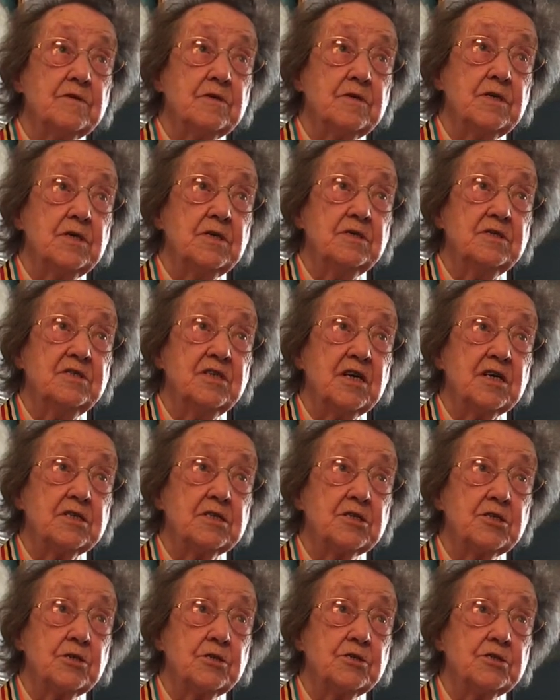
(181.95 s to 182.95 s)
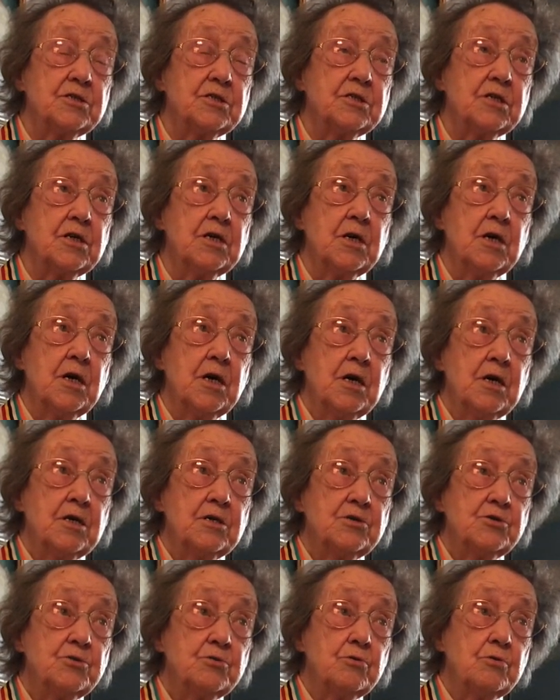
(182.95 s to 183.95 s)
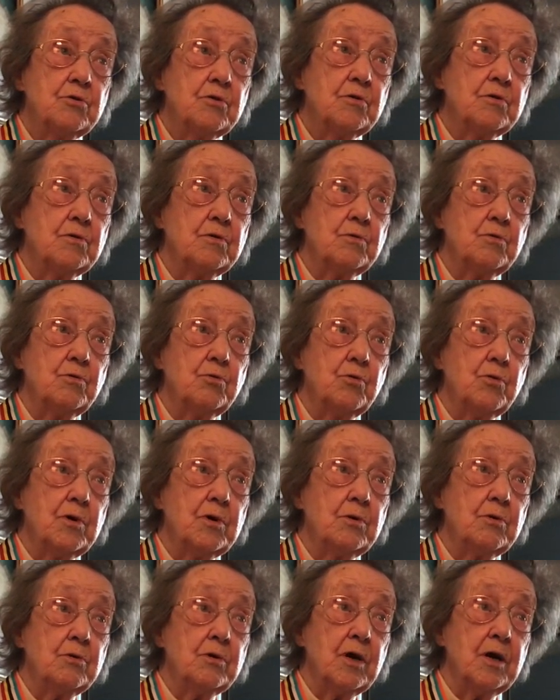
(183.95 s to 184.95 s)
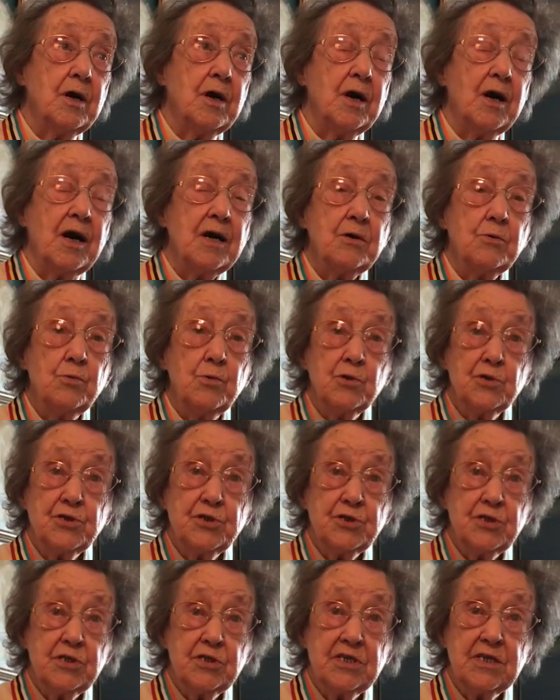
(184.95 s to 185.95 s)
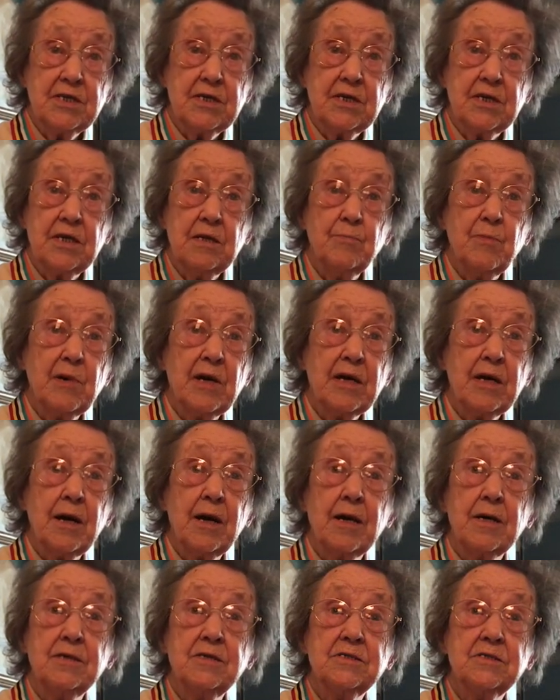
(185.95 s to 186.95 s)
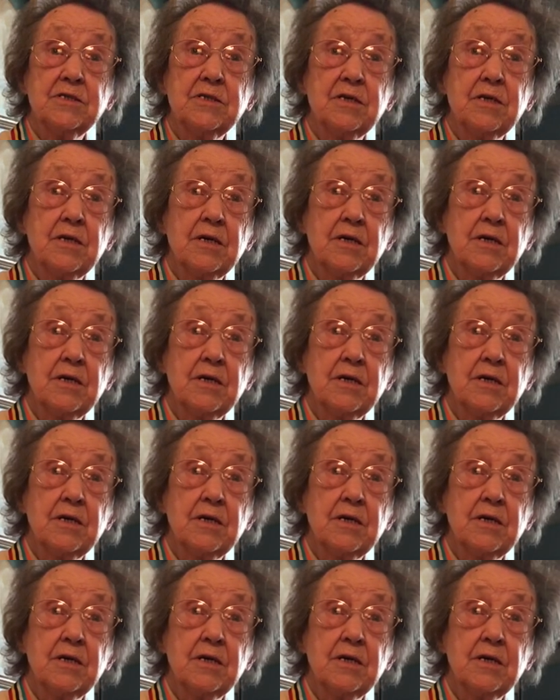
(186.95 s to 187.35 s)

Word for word: injections, so I was sick in my eyes